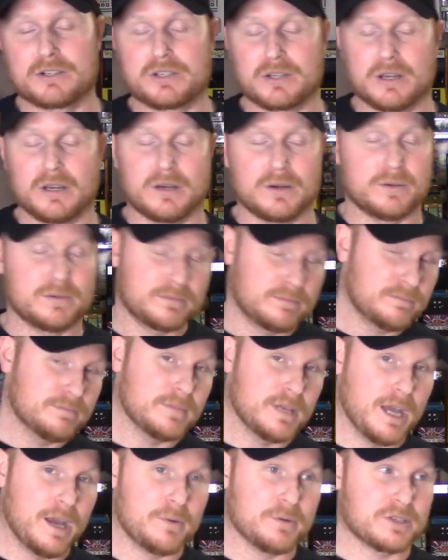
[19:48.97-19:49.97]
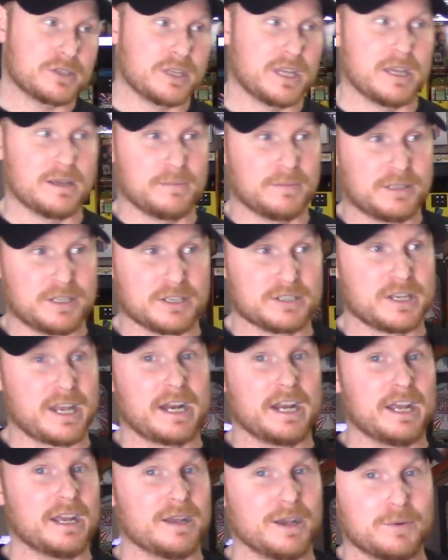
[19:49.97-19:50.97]
So I was like, because
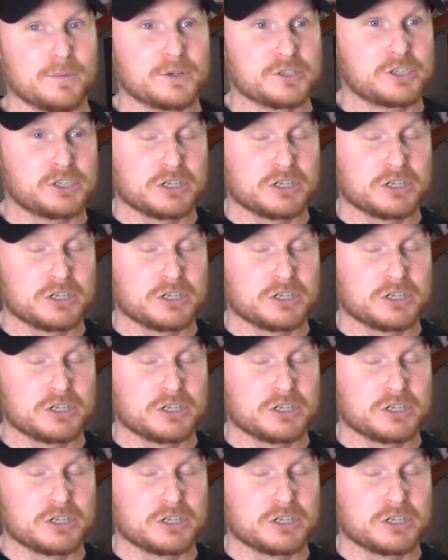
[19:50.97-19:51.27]
I was